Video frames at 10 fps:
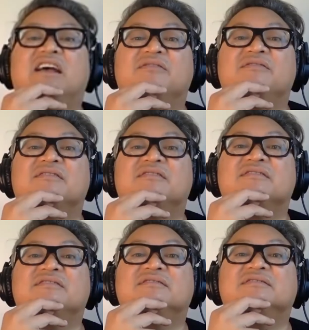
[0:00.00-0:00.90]
You know,
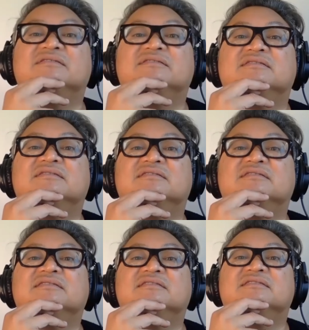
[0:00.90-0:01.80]
and
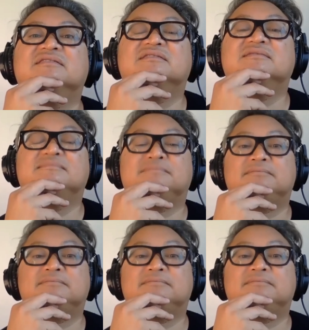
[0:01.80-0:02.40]
she Joely's was,